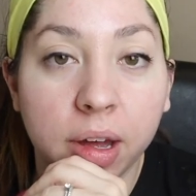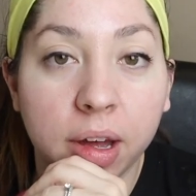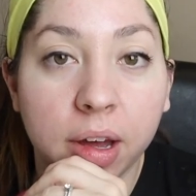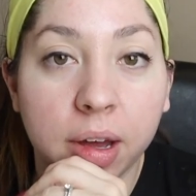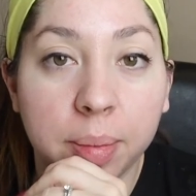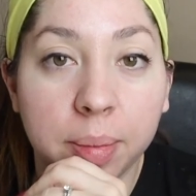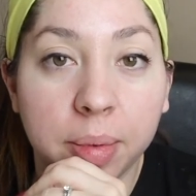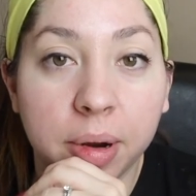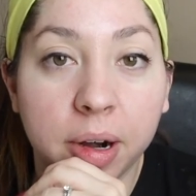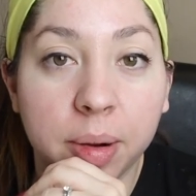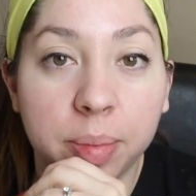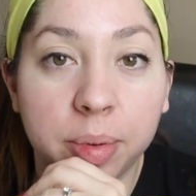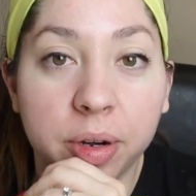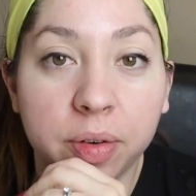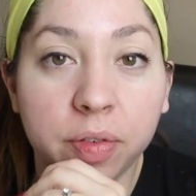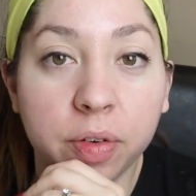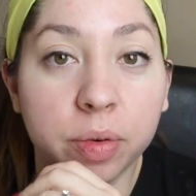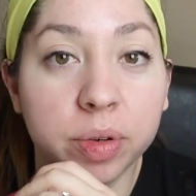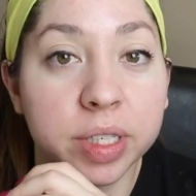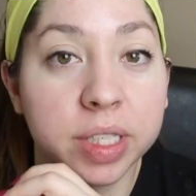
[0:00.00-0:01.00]
Um, our
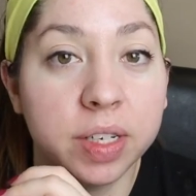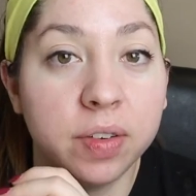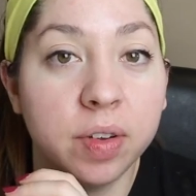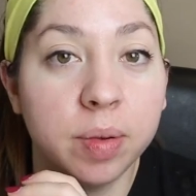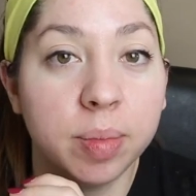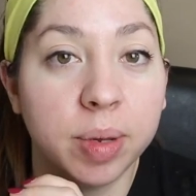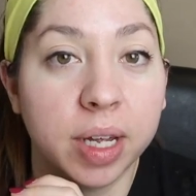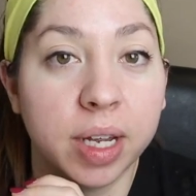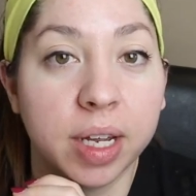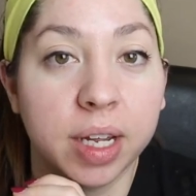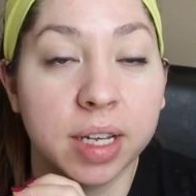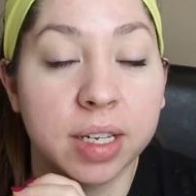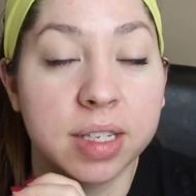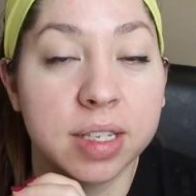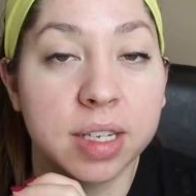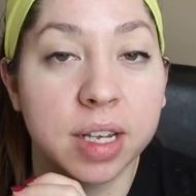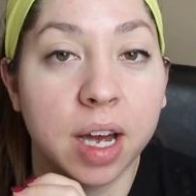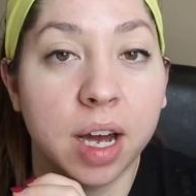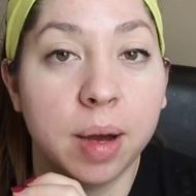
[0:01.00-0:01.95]
beautiful receiving blankets.